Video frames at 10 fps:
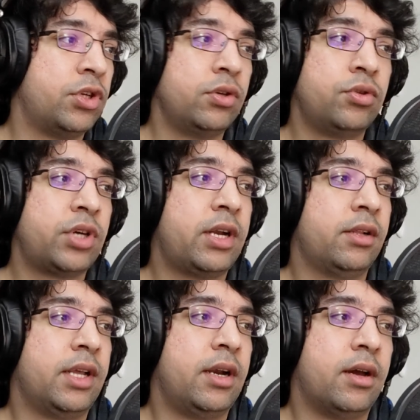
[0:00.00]
2, try
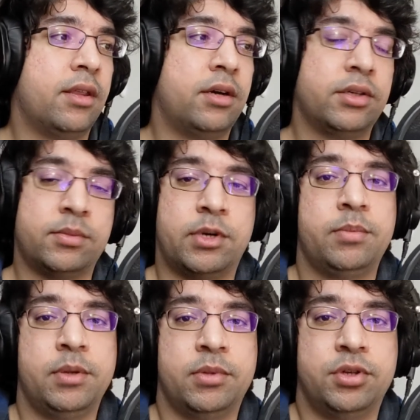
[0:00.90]
to let other
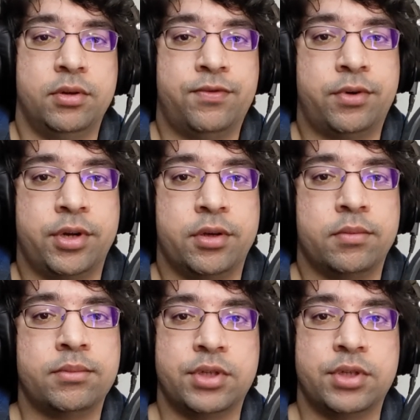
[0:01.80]
smart people do it for you.